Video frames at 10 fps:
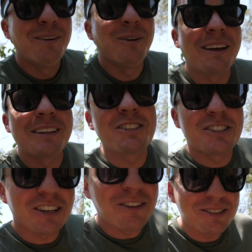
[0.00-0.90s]
It
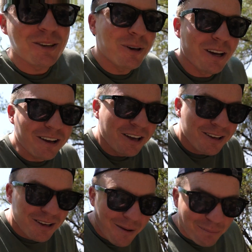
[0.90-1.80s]
just shows that we are
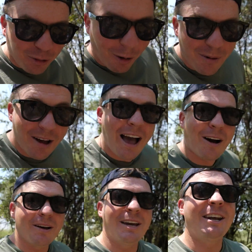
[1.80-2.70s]
proper
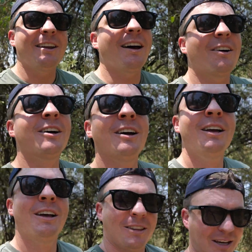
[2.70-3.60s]
out in it now.
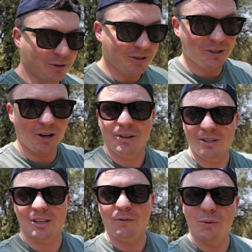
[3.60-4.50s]
They also told
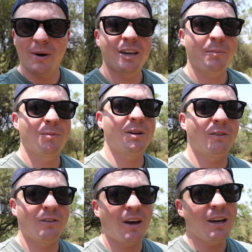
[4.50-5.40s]
us that if you wake up in the middle
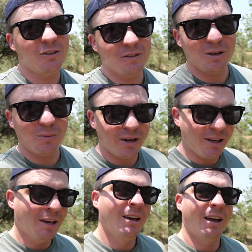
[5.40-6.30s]
of the night and you need a
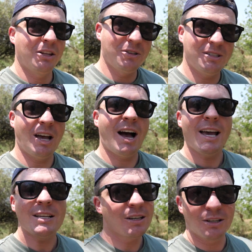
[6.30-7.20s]
wee and you see
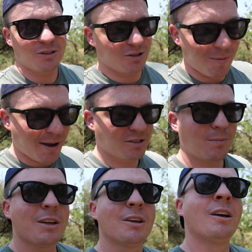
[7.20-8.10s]
eyes, just go back to
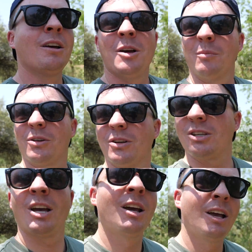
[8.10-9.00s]
bed
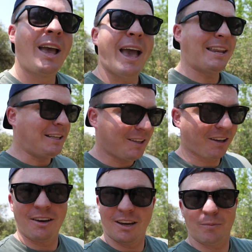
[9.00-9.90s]
because anything
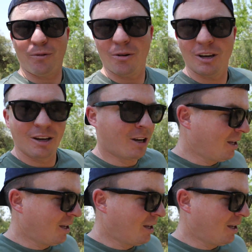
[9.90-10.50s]
can come through here.